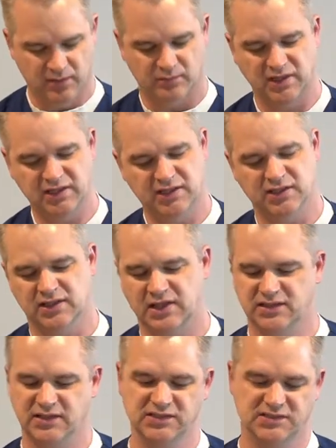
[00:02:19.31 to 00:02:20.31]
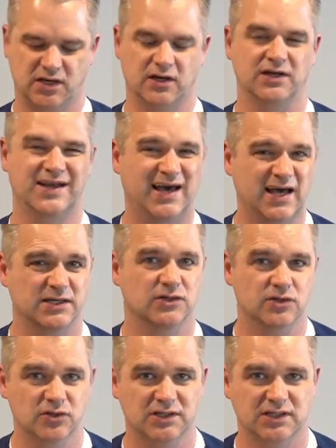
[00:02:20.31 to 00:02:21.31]
Meaning that these are not
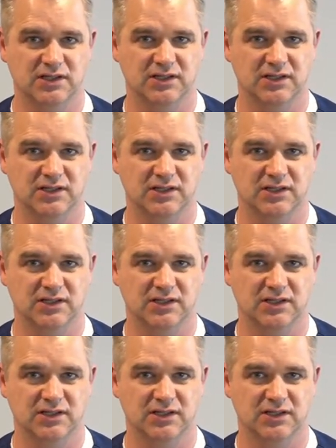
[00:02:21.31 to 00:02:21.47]
good